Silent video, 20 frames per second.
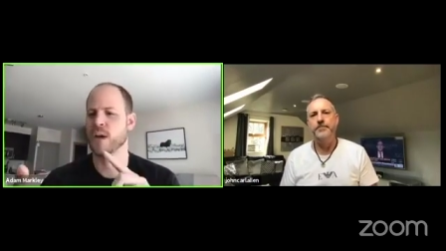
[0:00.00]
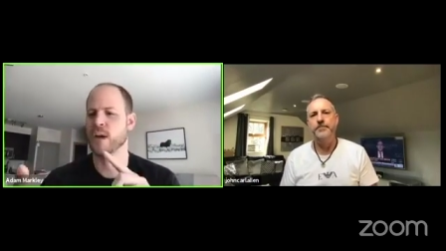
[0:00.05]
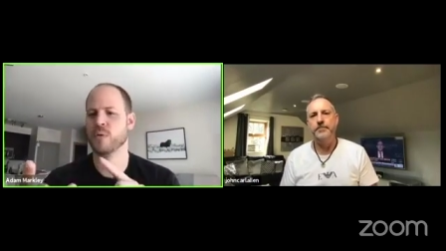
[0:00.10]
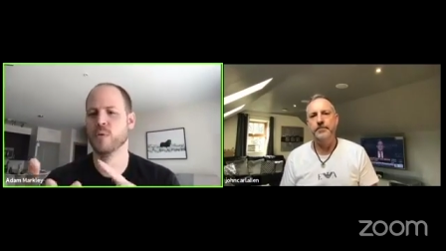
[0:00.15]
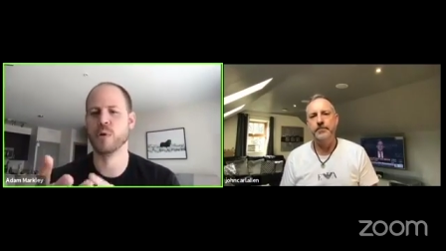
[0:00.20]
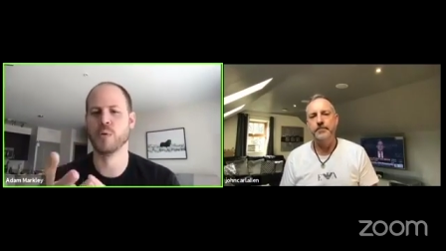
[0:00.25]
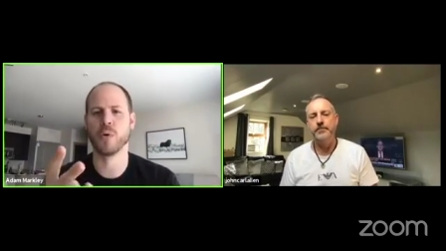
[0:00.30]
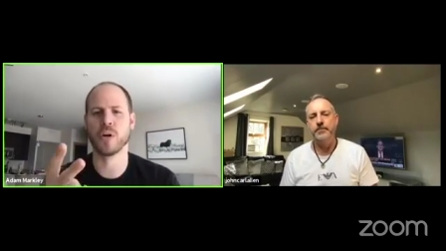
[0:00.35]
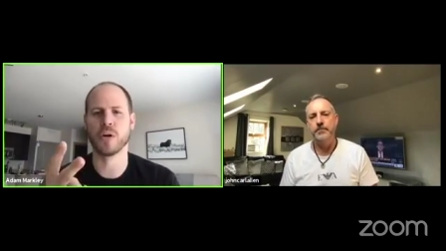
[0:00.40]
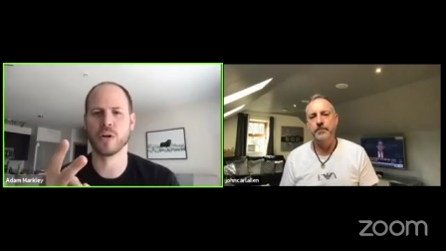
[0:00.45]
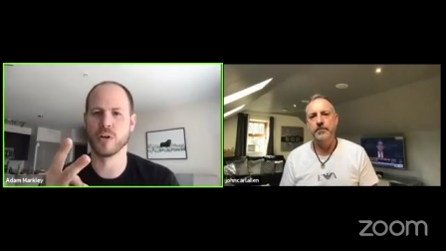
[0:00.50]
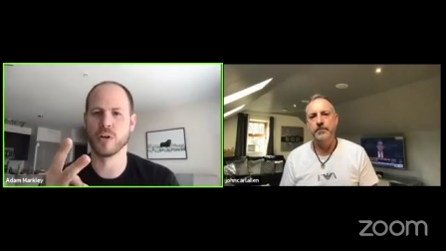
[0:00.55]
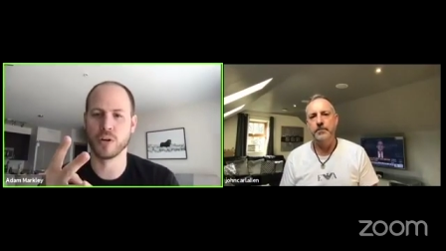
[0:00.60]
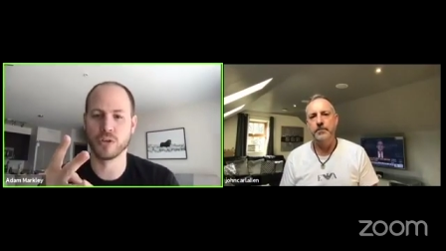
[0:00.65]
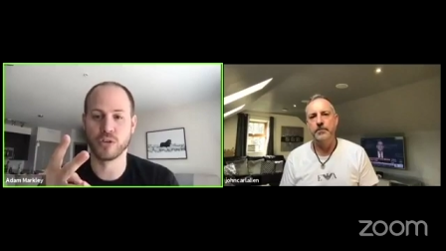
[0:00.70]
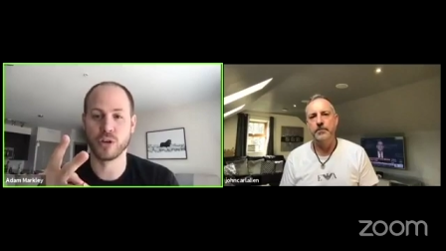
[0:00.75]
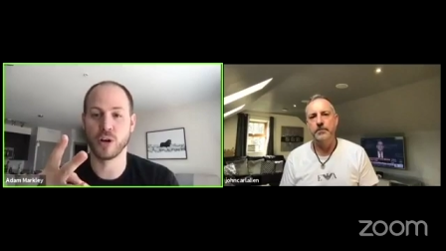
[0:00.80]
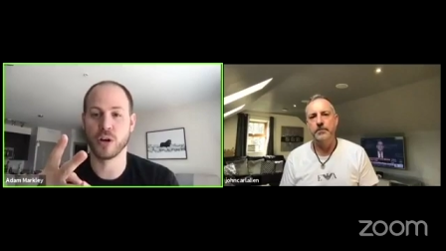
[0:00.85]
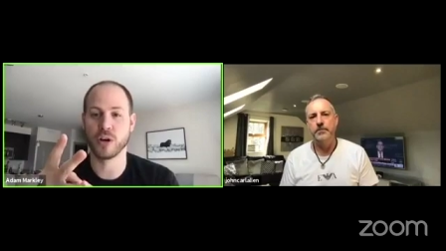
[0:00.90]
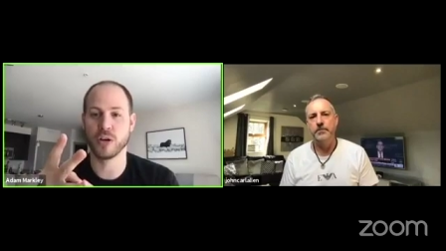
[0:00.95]
we want our
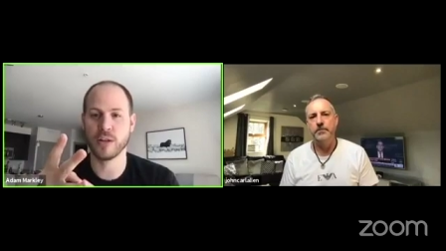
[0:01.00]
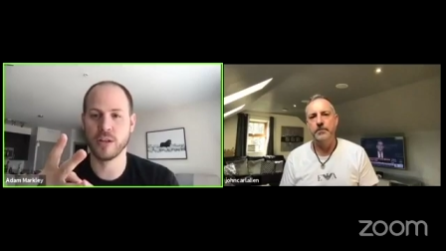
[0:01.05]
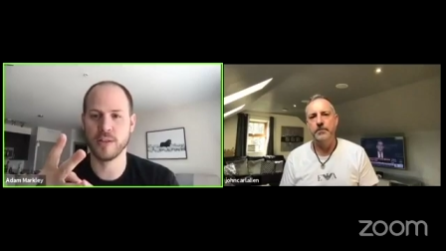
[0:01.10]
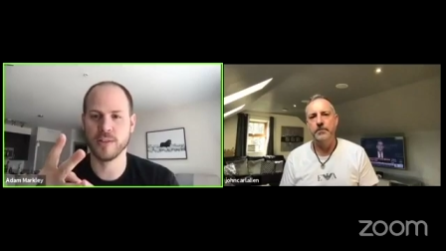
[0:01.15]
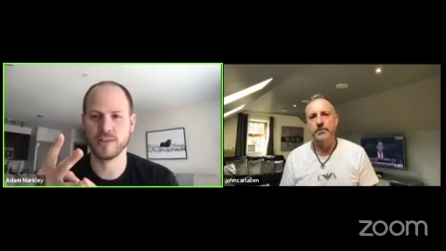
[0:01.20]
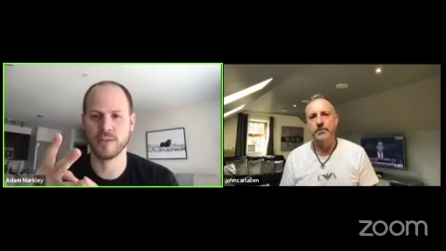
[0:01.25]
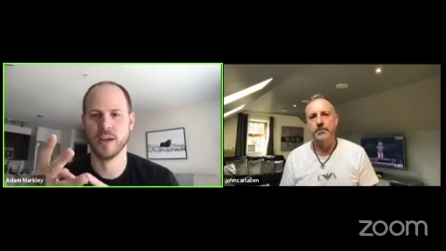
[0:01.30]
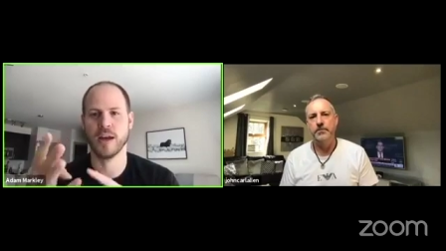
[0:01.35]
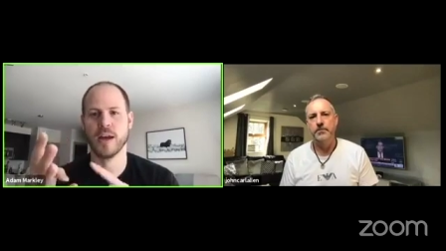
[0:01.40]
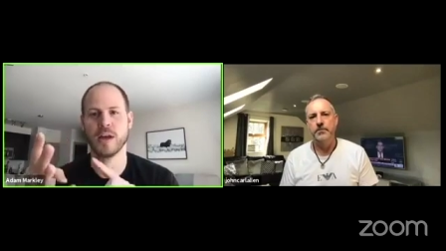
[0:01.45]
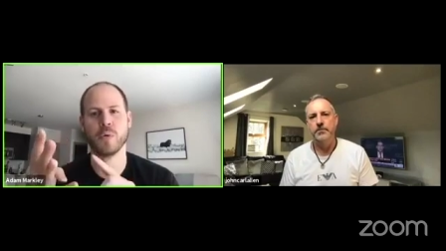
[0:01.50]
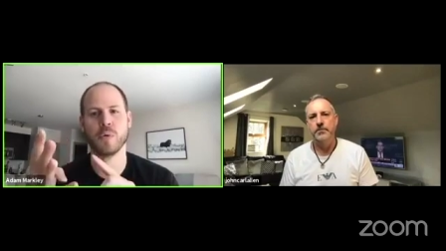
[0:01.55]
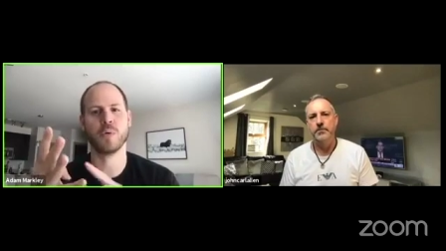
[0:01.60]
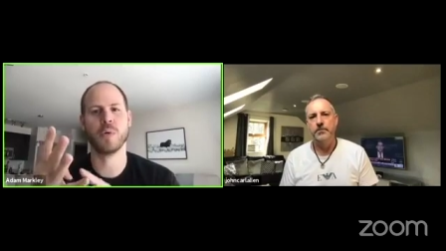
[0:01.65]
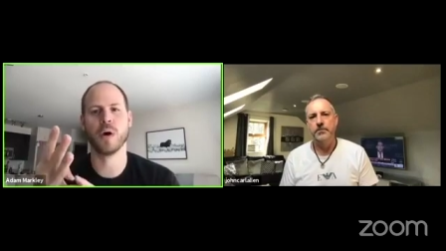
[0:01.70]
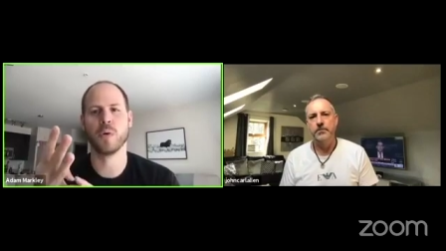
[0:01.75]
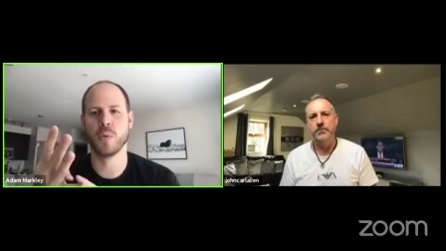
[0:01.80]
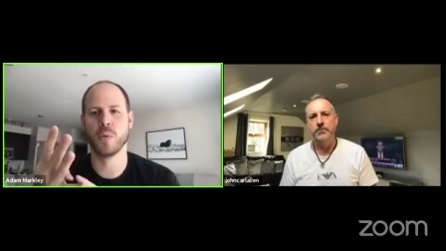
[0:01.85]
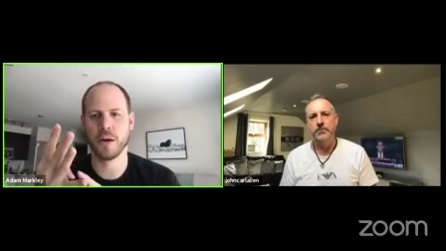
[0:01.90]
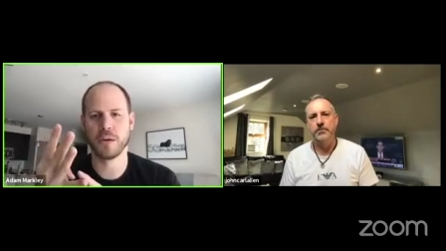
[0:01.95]
attorneys, and we
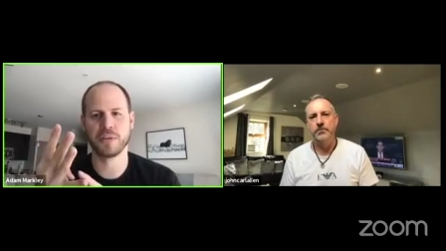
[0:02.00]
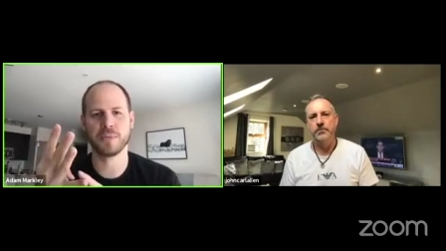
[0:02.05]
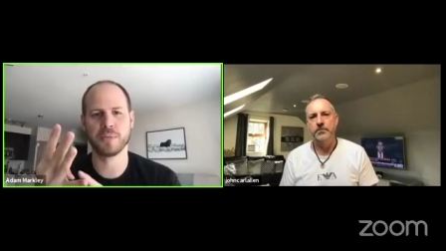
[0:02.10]
want wealth